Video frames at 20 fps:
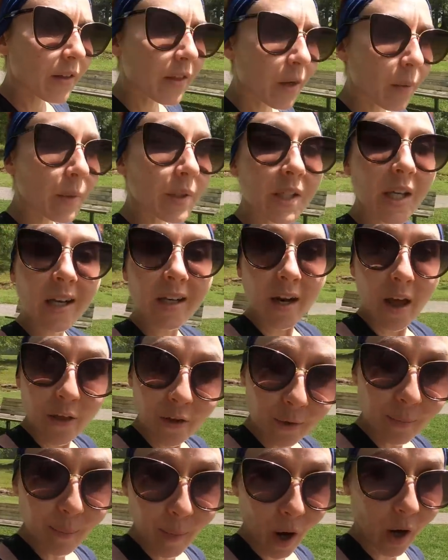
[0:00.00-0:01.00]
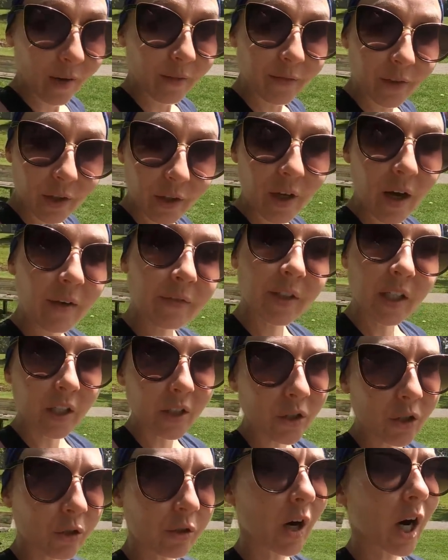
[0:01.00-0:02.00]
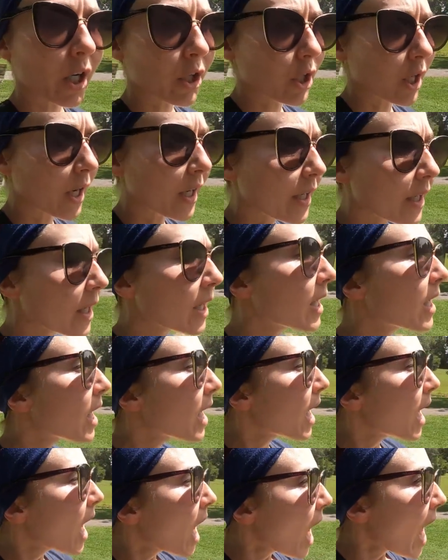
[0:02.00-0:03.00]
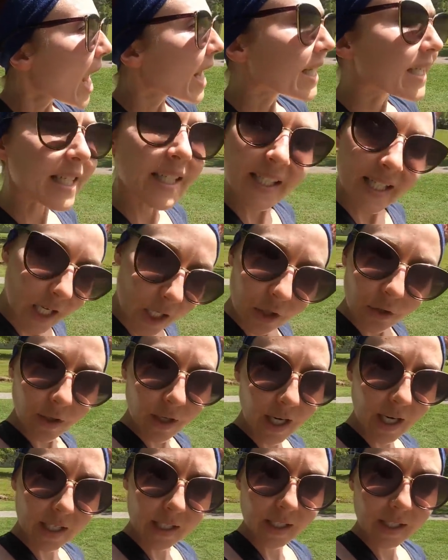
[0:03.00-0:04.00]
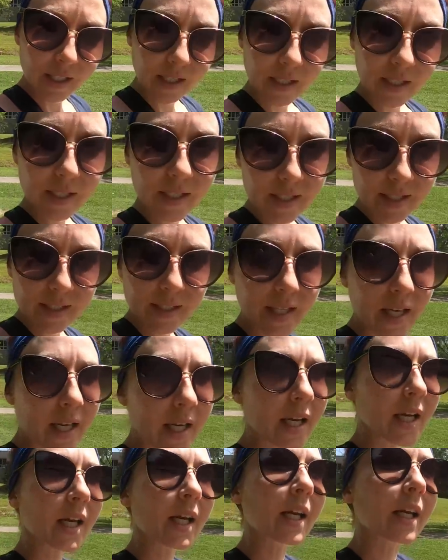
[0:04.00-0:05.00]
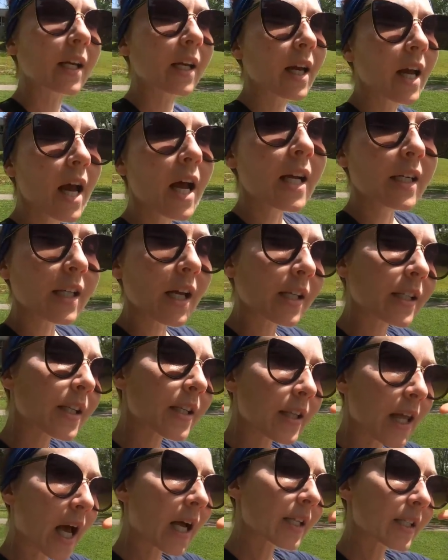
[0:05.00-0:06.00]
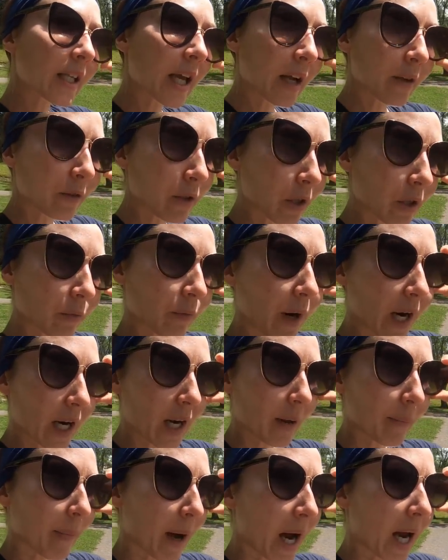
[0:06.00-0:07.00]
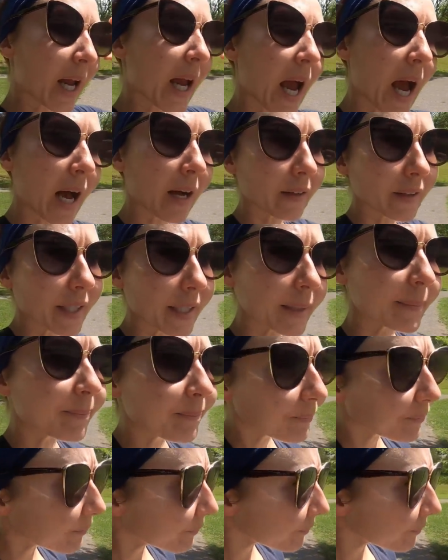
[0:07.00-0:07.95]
that there was another marvel of construction, a secret city. Doesn't that sound just right up my alley?